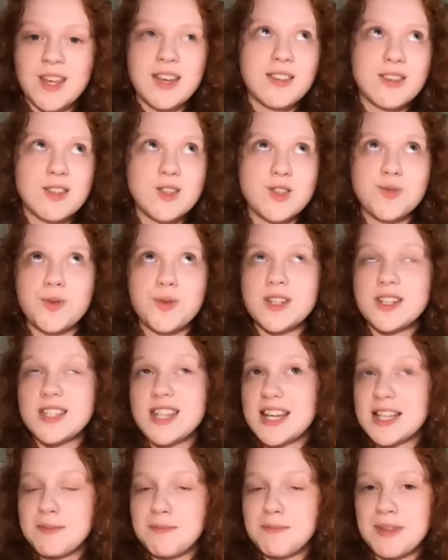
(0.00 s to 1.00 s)
This one
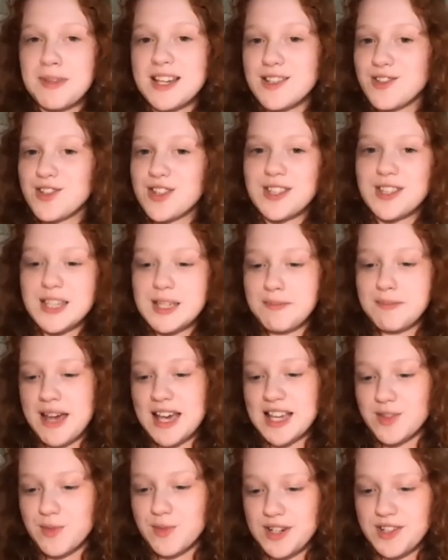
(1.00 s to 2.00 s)
takes place just this
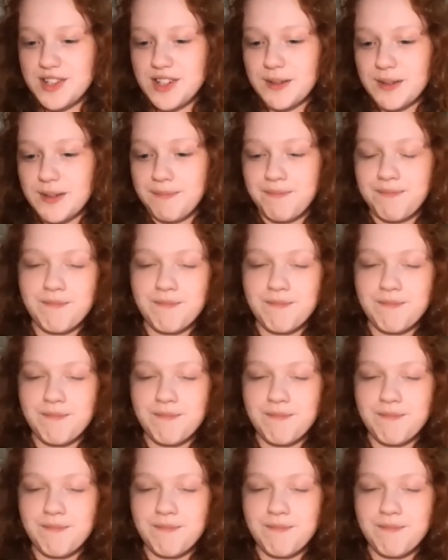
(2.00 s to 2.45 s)
past winter.